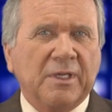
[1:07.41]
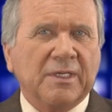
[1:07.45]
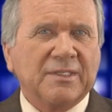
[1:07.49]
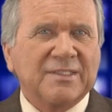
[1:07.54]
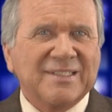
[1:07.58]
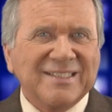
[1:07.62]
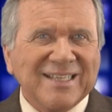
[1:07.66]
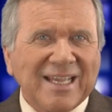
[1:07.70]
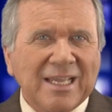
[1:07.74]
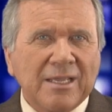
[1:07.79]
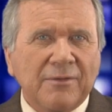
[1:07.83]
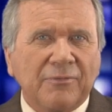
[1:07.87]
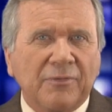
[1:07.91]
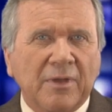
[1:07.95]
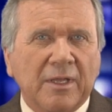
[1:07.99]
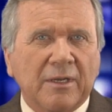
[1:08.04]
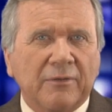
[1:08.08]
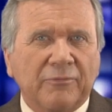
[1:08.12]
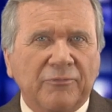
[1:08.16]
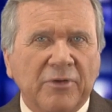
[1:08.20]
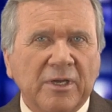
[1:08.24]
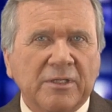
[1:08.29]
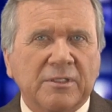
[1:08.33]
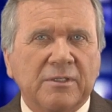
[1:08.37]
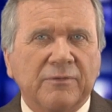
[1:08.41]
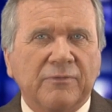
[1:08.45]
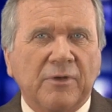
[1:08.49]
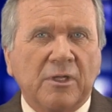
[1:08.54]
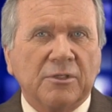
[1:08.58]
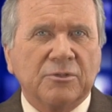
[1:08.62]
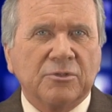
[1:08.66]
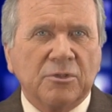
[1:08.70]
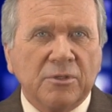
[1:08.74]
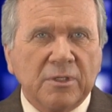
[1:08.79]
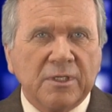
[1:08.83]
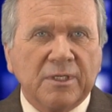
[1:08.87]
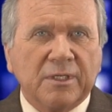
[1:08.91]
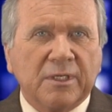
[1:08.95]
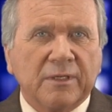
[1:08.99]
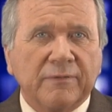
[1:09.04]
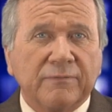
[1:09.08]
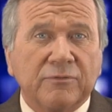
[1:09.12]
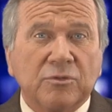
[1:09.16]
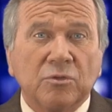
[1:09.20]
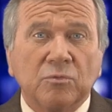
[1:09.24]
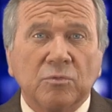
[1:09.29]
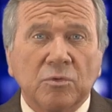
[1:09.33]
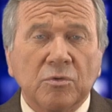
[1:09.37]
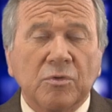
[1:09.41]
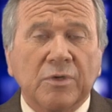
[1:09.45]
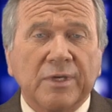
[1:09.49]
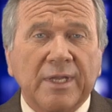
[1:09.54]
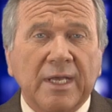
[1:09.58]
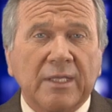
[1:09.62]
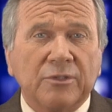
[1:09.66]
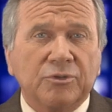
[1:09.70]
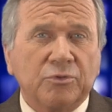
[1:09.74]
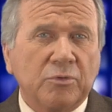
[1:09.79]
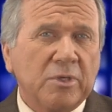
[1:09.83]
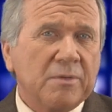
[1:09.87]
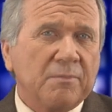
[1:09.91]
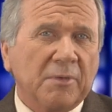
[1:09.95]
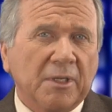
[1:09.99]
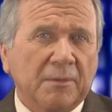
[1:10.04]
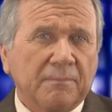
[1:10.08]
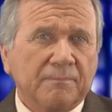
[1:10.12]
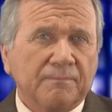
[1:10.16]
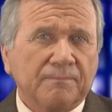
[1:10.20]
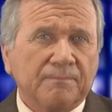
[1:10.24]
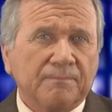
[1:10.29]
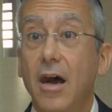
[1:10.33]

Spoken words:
a safe and effective alternative to root canal treatment.